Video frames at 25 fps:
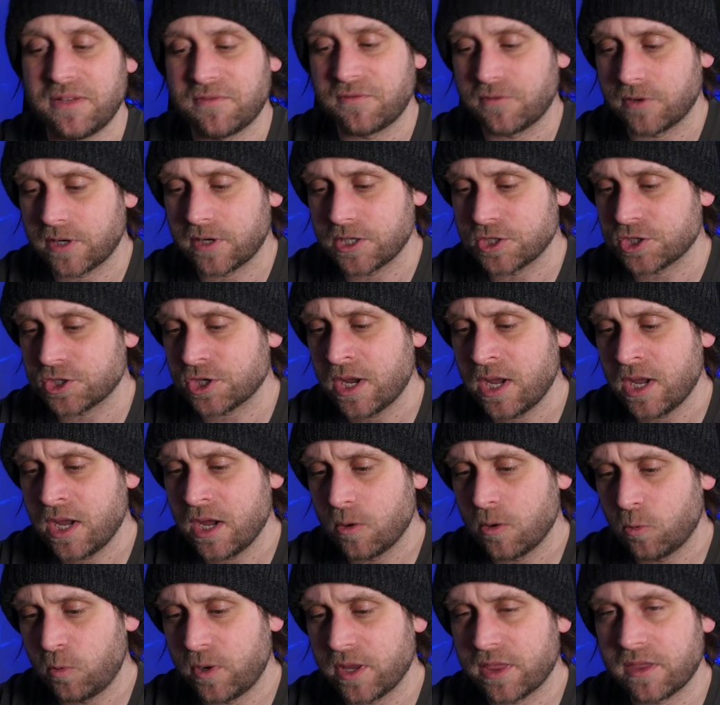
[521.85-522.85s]
footage
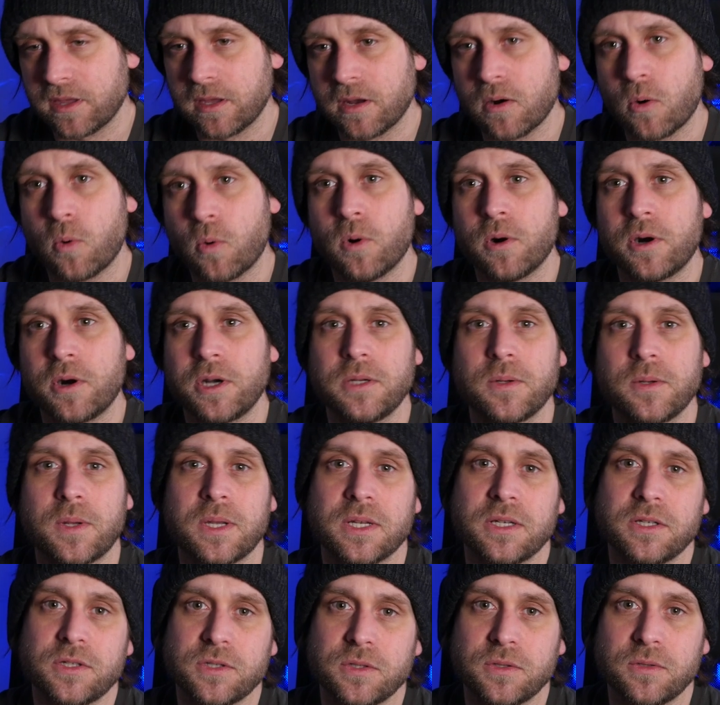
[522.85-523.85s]
with it, or you
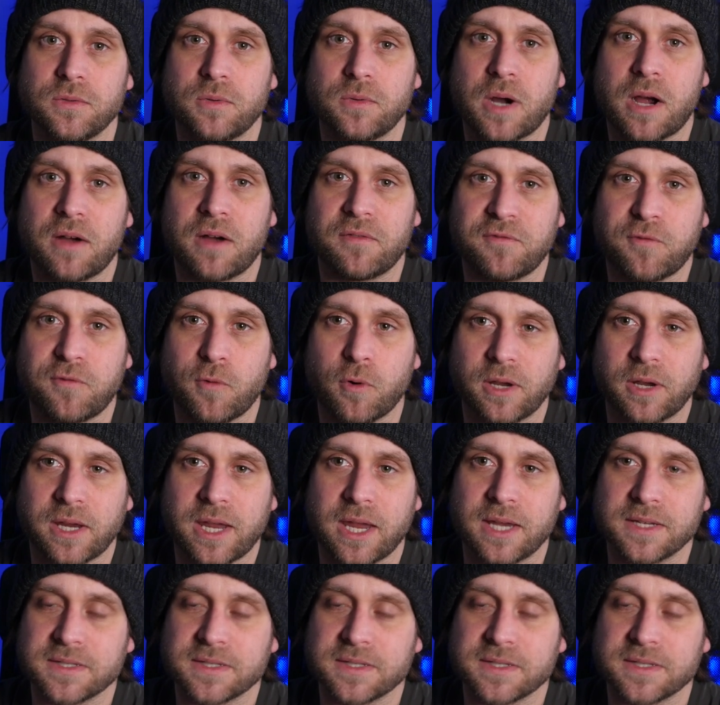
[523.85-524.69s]
can do a uh, 4K